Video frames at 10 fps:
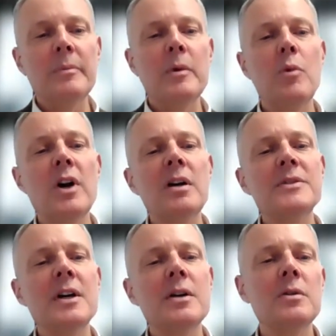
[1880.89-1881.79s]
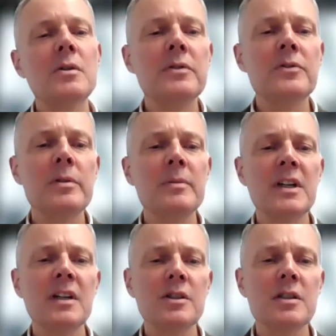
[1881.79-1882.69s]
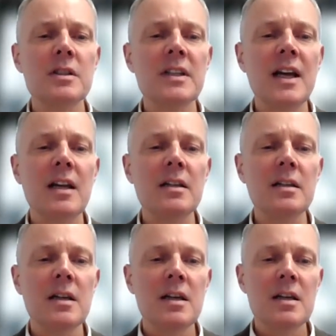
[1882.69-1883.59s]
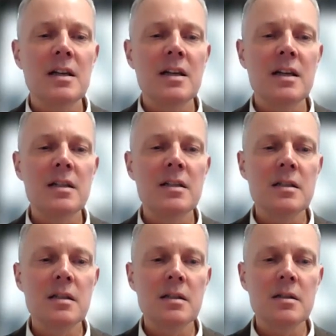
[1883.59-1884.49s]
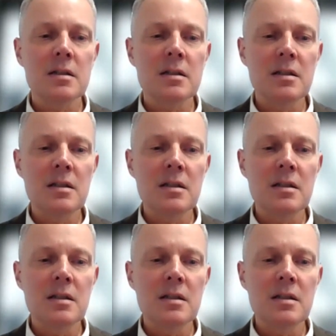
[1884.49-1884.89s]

what comes out often from a culture scan is that